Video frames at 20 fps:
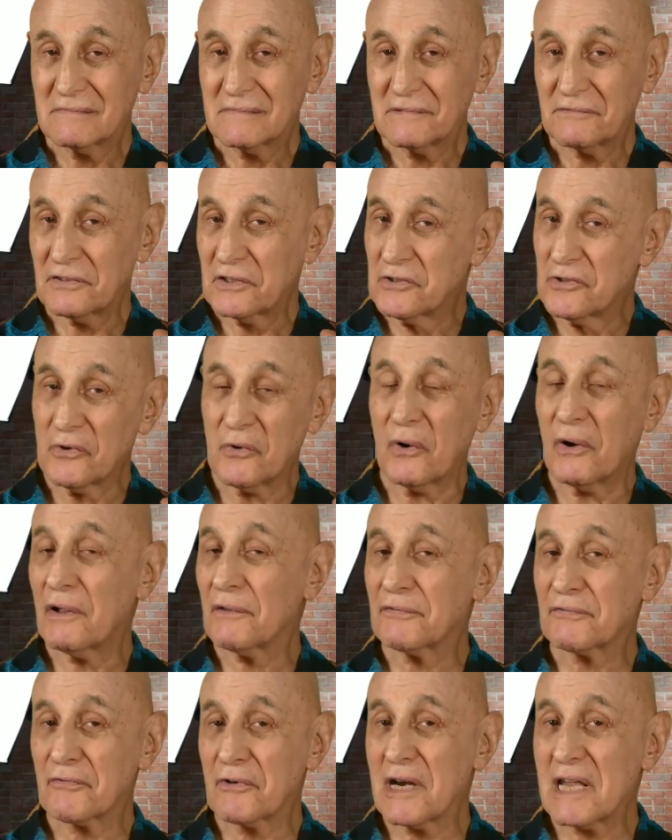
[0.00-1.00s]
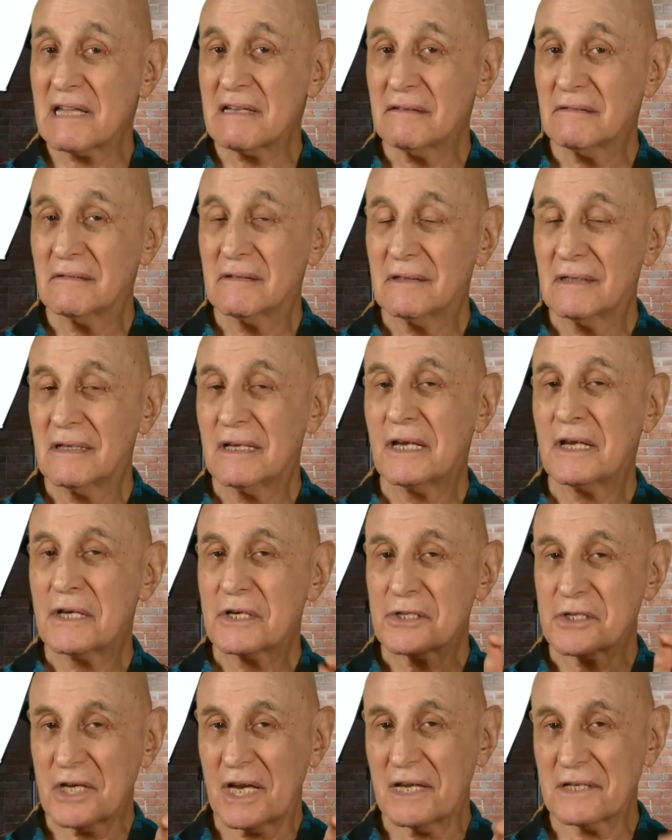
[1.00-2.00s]
If you do all three,
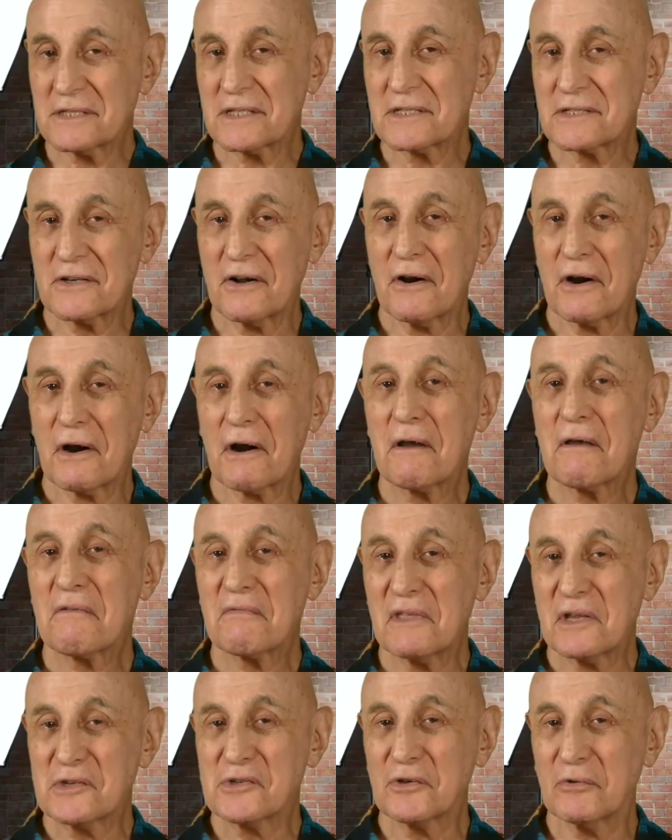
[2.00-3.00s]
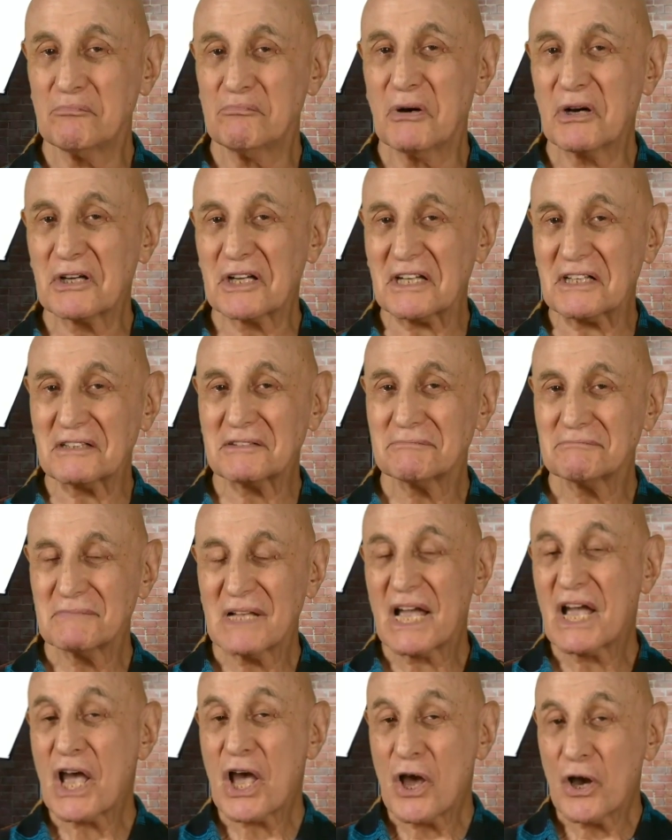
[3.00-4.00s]
chances are that you'll book it.
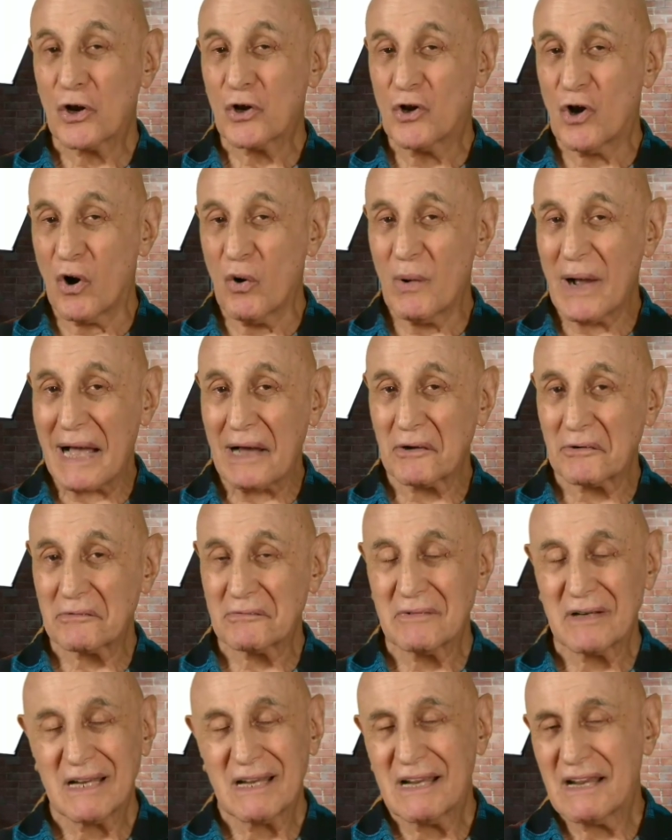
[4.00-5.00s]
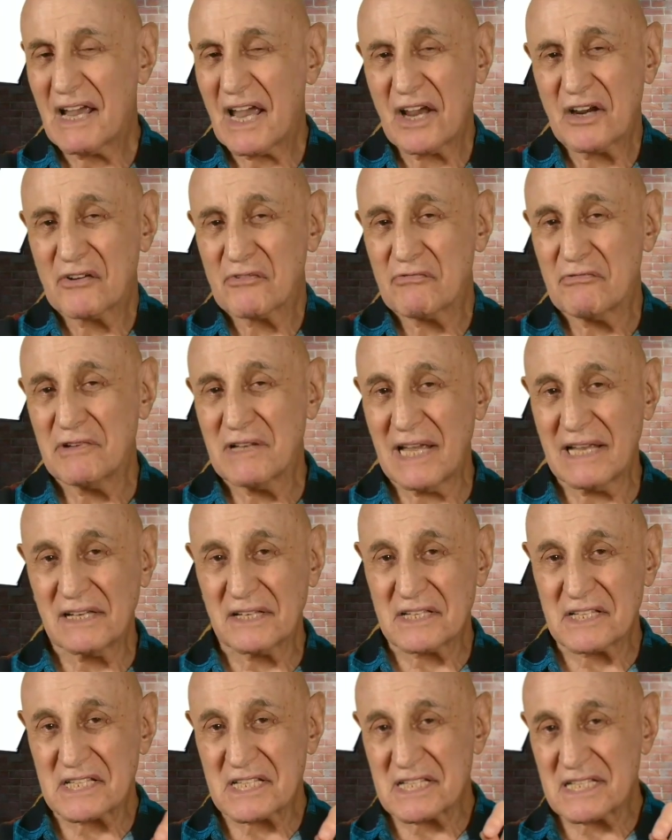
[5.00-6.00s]
Go out and create a
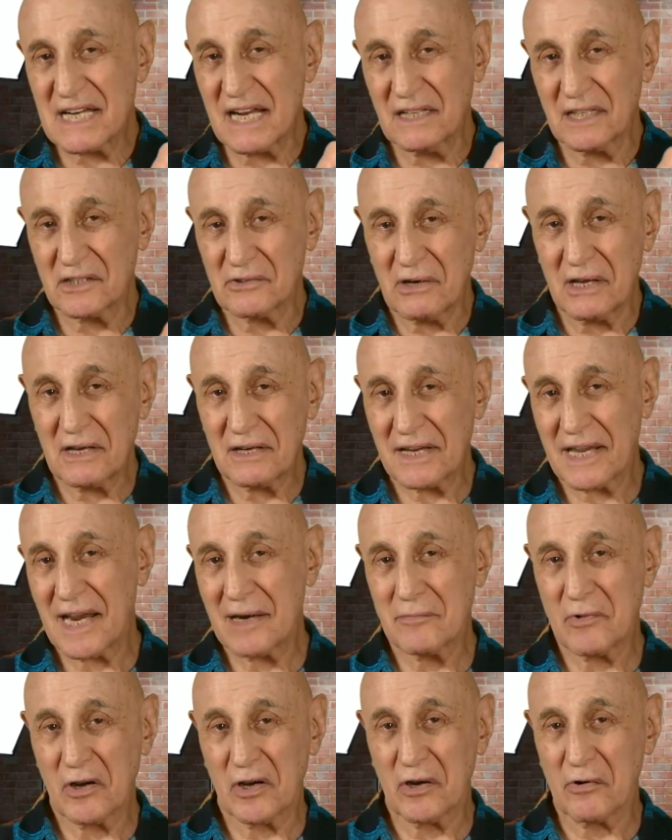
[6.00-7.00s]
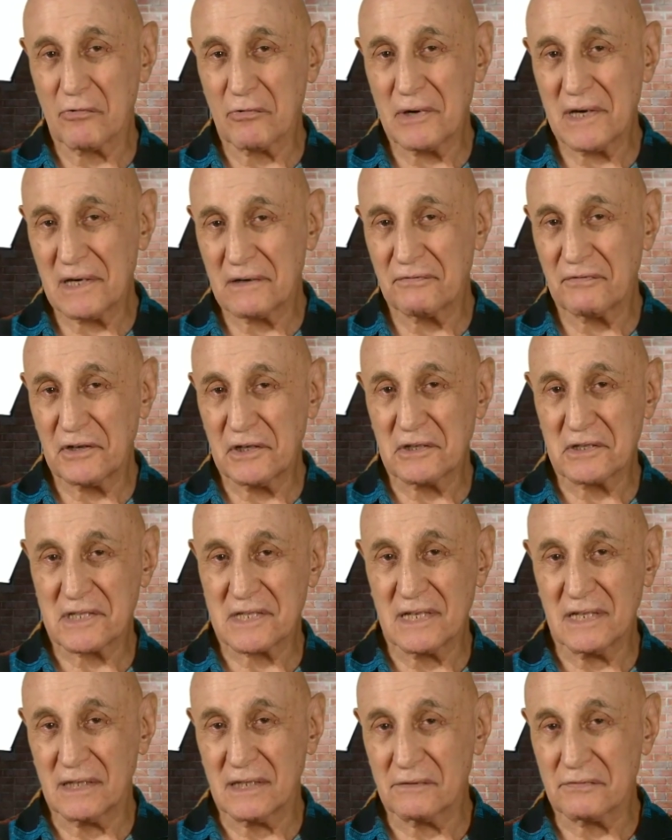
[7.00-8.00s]
stellar on-camera career for
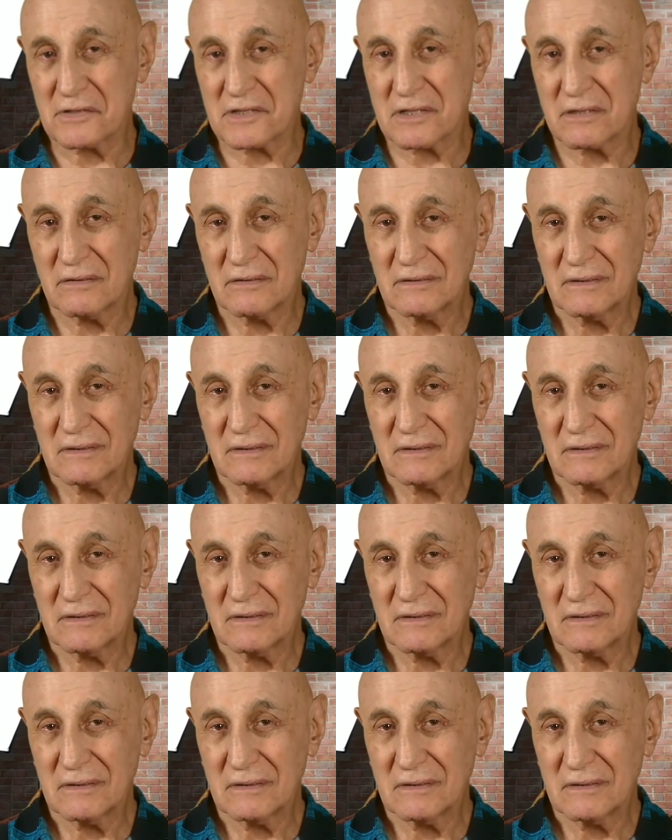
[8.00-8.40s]
yourselves.